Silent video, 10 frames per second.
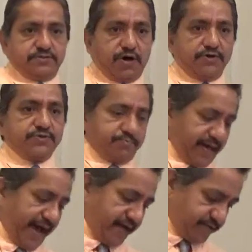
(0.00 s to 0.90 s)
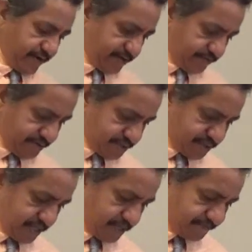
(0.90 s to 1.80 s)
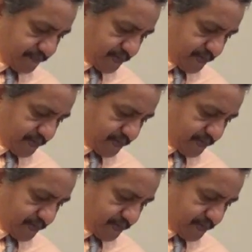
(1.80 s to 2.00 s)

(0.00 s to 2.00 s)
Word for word: on the path, right? Or what does it say?